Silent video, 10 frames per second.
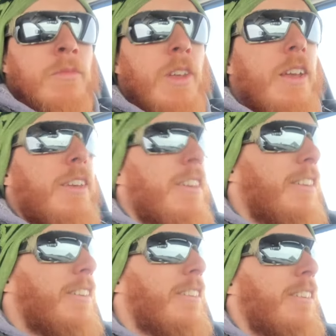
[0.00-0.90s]
Hey,
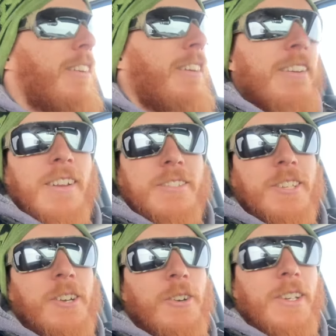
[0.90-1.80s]
how's it
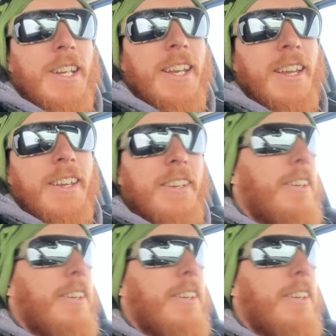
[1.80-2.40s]
going today?